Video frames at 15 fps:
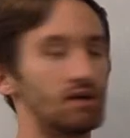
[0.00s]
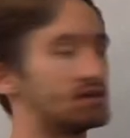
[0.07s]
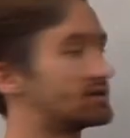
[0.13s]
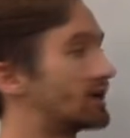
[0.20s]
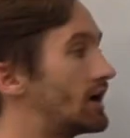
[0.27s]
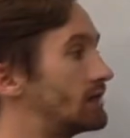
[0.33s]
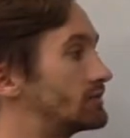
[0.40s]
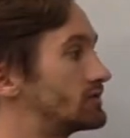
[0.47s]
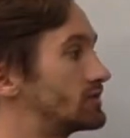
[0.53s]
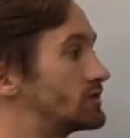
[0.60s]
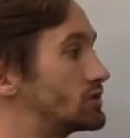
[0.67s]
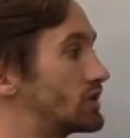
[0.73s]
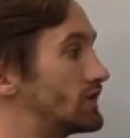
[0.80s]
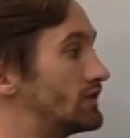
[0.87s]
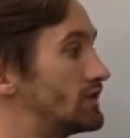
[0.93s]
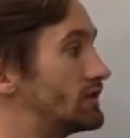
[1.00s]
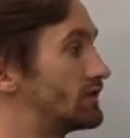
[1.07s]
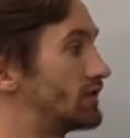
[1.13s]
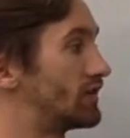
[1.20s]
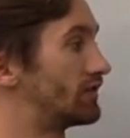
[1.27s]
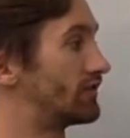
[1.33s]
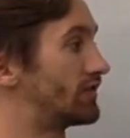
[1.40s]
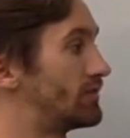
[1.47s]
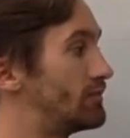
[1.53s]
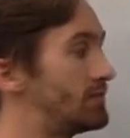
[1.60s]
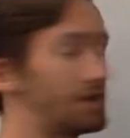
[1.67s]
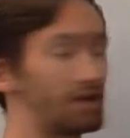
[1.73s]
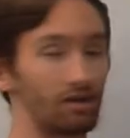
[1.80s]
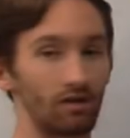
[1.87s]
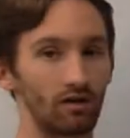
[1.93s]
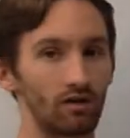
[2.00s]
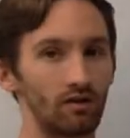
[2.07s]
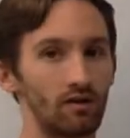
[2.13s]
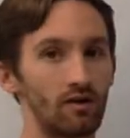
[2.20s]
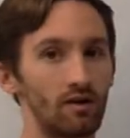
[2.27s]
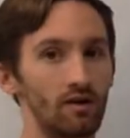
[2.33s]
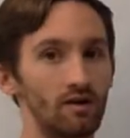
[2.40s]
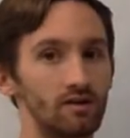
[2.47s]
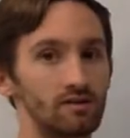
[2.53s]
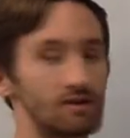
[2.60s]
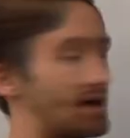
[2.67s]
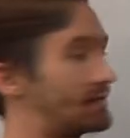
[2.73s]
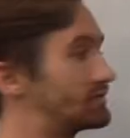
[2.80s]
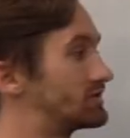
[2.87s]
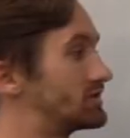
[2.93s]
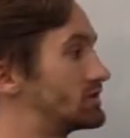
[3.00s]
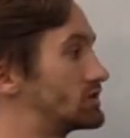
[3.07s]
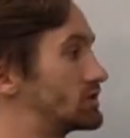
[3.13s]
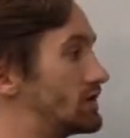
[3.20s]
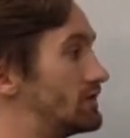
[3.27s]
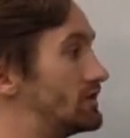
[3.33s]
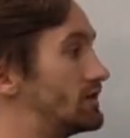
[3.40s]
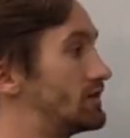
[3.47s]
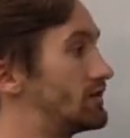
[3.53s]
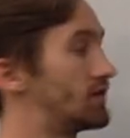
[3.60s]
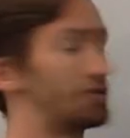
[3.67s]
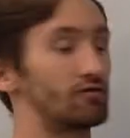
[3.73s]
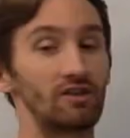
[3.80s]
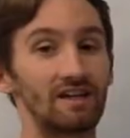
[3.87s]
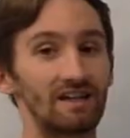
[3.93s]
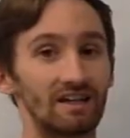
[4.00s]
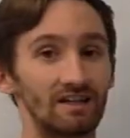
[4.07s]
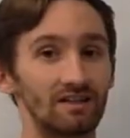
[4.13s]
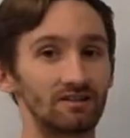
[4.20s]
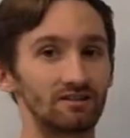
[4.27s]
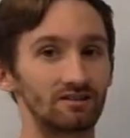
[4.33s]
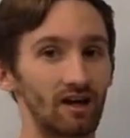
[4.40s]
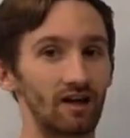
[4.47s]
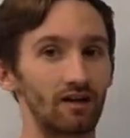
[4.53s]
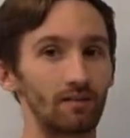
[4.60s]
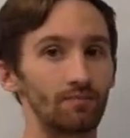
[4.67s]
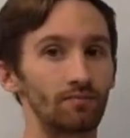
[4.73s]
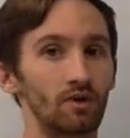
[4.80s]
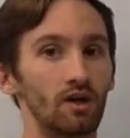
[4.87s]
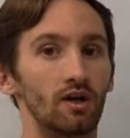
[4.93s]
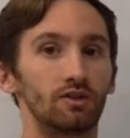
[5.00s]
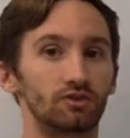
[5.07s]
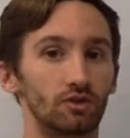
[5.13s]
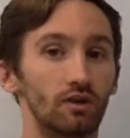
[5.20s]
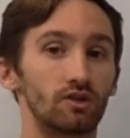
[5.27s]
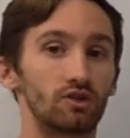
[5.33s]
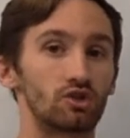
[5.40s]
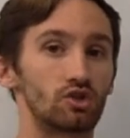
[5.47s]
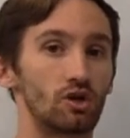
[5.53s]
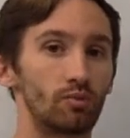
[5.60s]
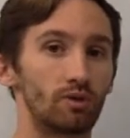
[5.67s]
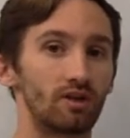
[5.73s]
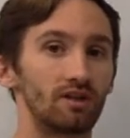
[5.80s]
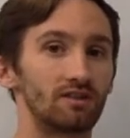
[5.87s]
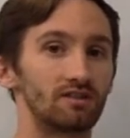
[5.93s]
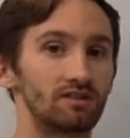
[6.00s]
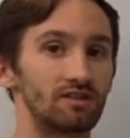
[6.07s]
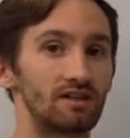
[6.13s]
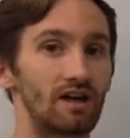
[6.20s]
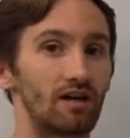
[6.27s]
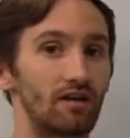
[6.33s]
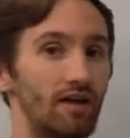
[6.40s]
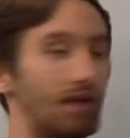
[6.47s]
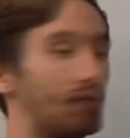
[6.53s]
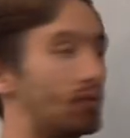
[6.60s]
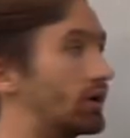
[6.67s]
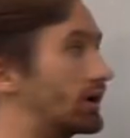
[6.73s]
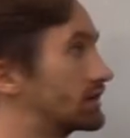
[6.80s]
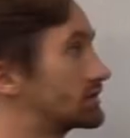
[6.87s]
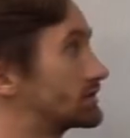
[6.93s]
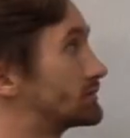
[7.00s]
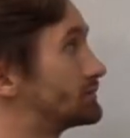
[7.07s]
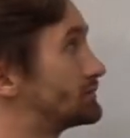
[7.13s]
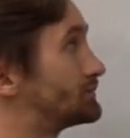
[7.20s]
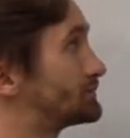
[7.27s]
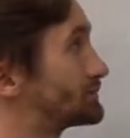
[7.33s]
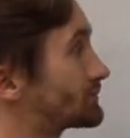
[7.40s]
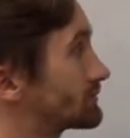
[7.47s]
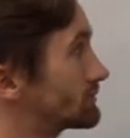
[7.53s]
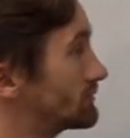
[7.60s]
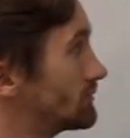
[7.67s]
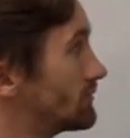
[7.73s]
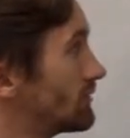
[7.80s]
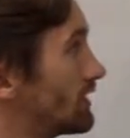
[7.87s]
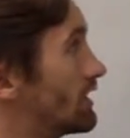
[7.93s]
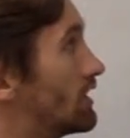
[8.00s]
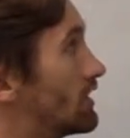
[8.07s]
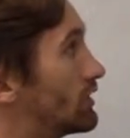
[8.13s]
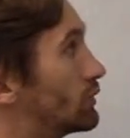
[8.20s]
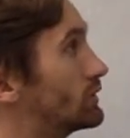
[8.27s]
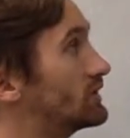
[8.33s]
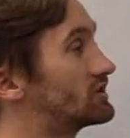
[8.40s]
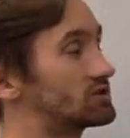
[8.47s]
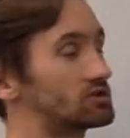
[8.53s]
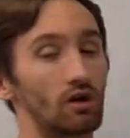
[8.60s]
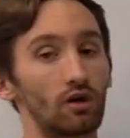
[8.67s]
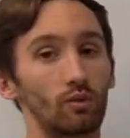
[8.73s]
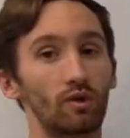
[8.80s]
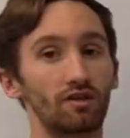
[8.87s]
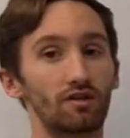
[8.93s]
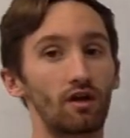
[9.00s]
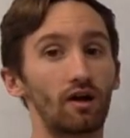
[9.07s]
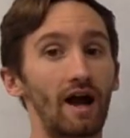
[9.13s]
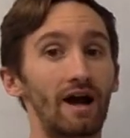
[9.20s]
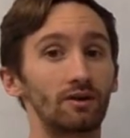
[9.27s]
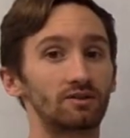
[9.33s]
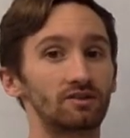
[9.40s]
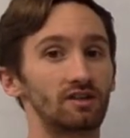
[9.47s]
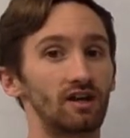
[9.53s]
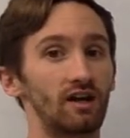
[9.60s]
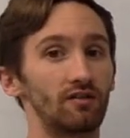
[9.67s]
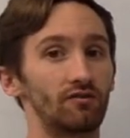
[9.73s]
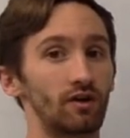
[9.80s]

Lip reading: times the derivative of the middle times the derivative of the inside. So let's jump in and see how that works. We start with our outside